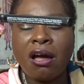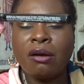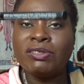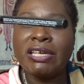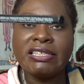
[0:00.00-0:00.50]
I
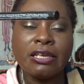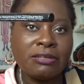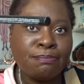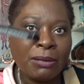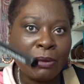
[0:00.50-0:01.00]
was
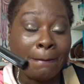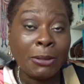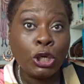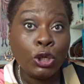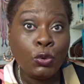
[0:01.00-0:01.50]
getting maybe
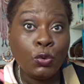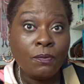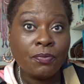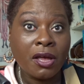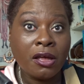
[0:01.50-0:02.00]
blue
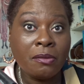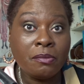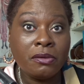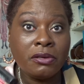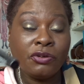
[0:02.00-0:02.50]

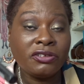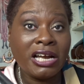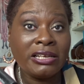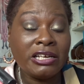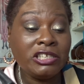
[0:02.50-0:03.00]
liquid
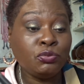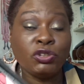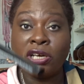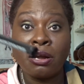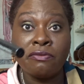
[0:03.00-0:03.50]
eyeliners,
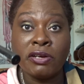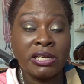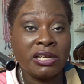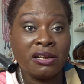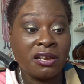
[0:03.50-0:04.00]
which I
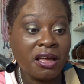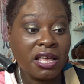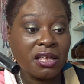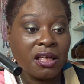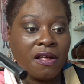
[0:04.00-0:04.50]
really
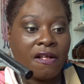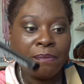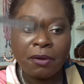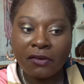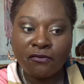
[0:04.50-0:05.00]
like,
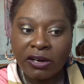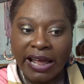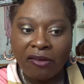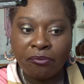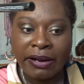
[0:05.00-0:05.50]
but I'd run
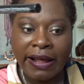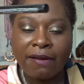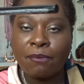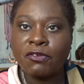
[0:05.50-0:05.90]
out of black.